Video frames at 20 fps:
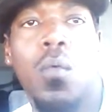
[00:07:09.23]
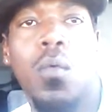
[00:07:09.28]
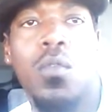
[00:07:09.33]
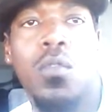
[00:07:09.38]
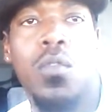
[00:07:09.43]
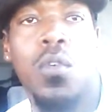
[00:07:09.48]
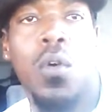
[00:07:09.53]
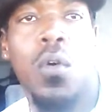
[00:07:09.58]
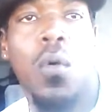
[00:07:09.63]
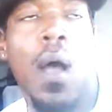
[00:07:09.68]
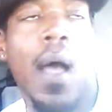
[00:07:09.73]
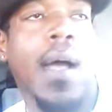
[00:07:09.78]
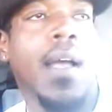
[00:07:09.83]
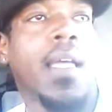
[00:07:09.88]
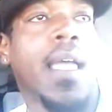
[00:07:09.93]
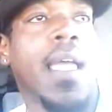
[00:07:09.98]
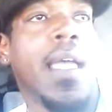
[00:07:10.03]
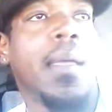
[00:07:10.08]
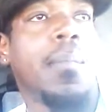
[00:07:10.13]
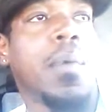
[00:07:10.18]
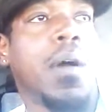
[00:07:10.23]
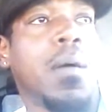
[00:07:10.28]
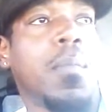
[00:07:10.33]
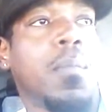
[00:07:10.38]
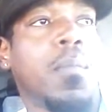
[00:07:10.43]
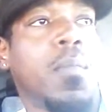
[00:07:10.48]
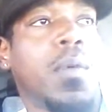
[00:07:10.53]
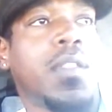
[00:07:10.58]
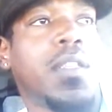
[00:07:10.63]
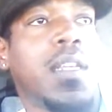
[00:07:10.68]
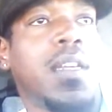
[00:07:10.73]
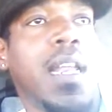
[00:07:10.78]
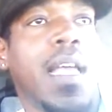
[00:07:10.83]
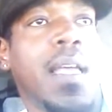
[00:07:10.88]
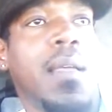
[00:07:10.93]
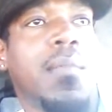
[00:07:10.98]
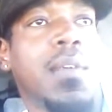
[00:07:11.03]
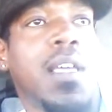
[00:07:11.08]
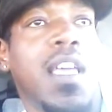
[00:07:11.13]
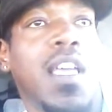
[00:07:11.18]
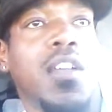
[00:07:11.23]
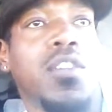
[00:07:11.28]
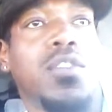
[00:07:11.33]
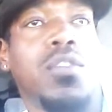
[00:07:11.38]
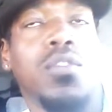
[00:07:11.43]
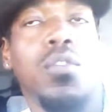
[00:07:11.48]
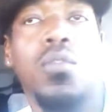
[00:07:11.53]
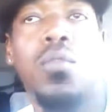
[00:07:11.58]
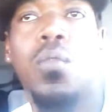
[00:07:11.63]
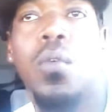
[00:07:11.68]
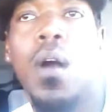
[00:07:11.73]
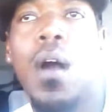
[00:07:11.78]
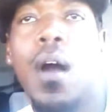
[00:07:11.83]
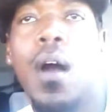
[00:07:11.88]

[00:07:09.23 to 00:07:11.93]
I came up with the name King Shu.